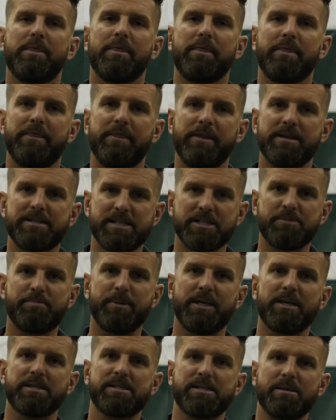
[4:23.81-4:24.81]
This is
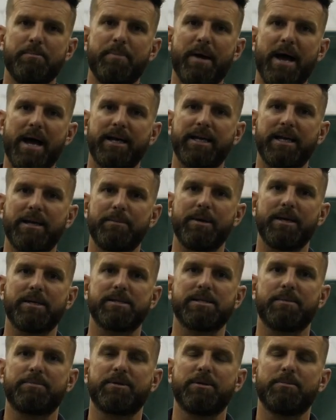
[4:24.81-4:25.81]
because the backhand
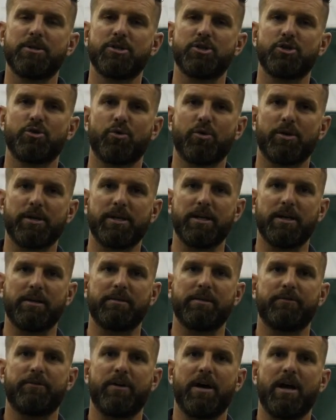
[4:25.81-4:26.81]
makes up the majority
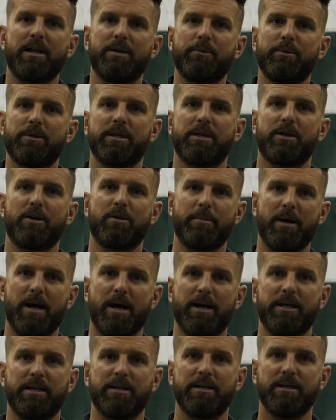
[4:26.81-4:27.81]
of the volley within our
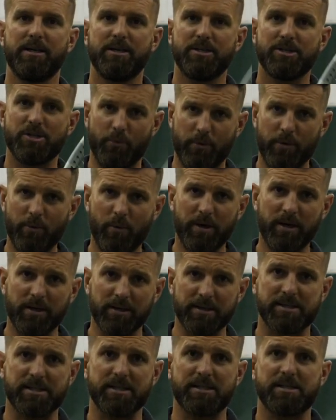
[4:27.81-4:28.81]
body. So we want it
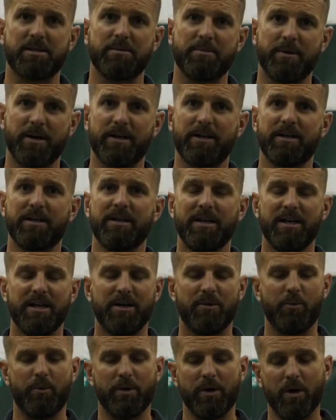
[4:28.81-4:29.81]
listed to the body.
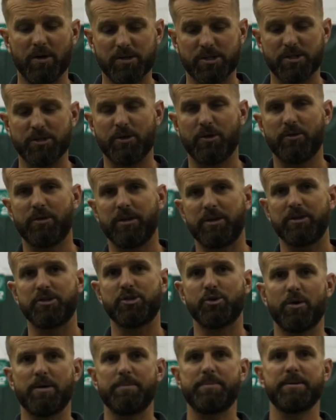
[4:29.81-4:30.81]
We also know that the
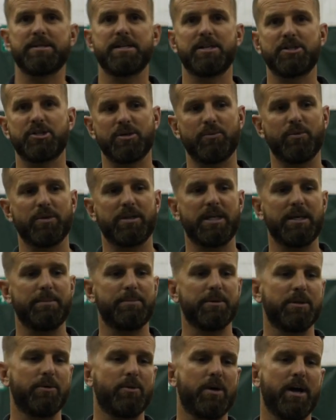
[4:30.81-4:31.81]
joint position with
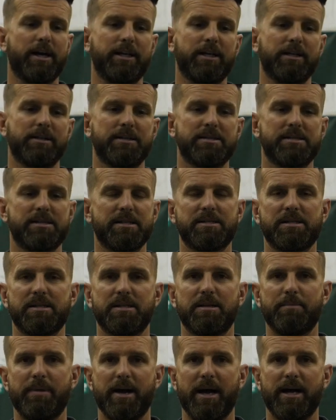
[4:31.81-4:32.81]
keeping the racket listed to
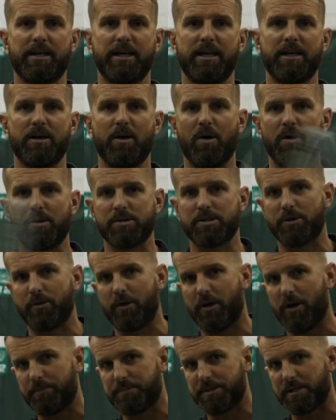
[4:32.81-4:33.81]
the backhand also
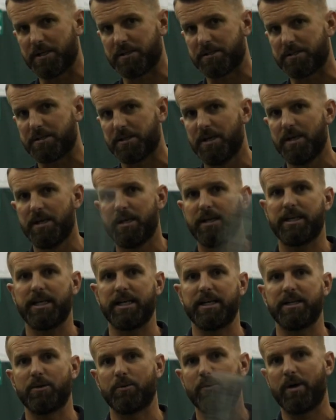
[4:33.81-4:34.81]
helps us
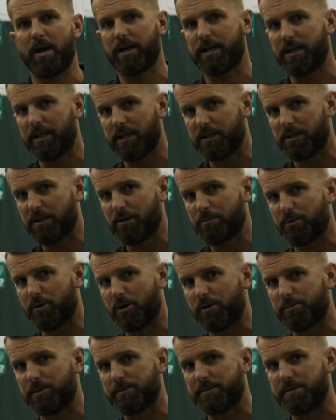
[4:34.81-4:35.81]
getting the racket in the
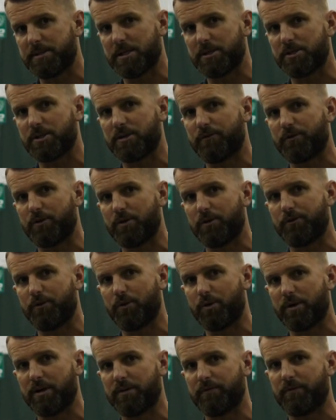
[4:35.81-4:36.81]
appropriate position for a
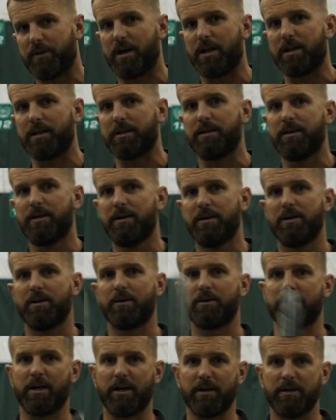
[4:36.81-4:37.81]
forehand volley,
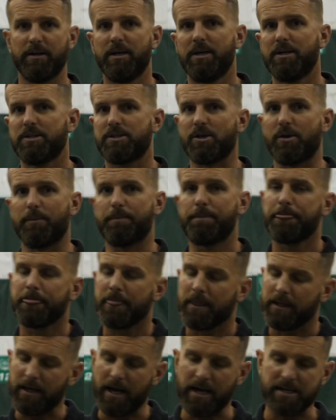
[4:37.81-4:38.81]
okay? So
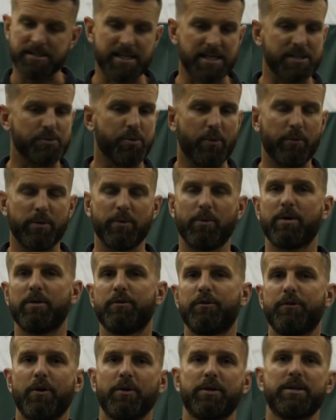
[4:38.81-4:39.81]
guys, that's what we want to
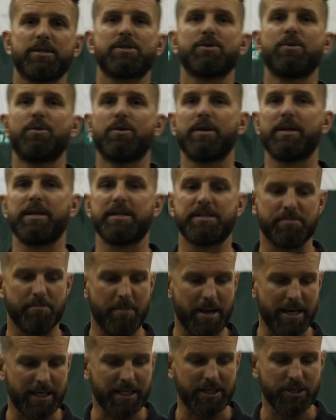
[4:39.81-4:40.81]
focus on, is
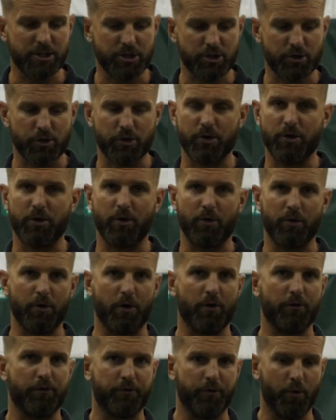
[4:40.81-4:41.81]
making sure on
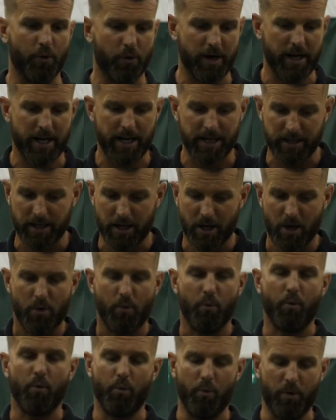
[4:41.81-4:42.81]
our forehand,
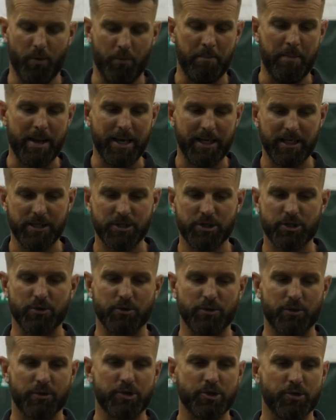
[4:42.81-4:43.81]
we're making
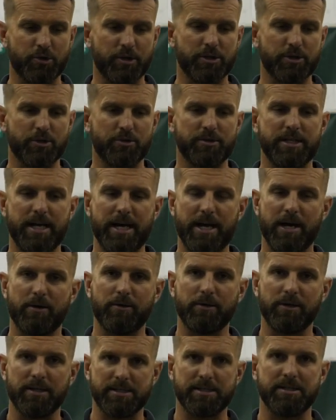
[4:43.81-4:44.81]
sure the strings are
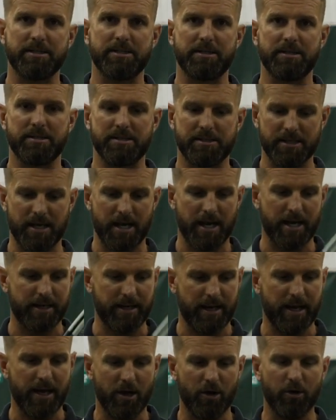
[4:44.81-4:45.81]
down, listed to the
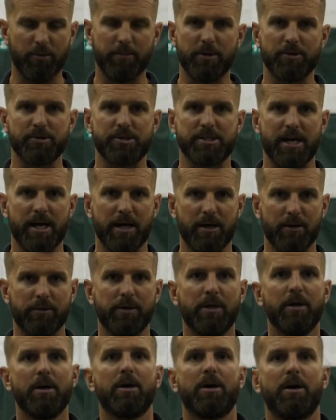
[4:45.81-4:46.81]
side, elbows
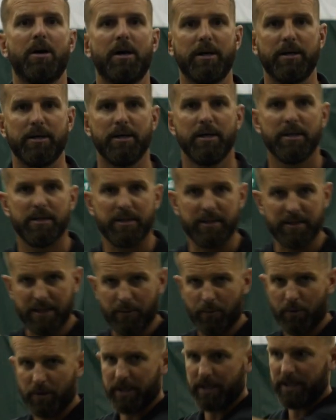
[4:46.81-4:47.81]
out, all right?
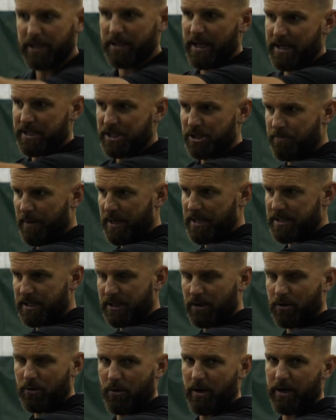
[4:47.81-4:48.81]
Then we're getting that
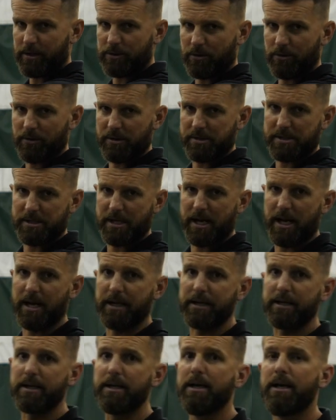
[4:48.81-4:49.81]
spacing correct on the
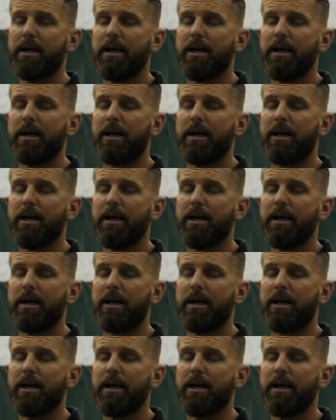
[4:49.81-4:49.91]
side.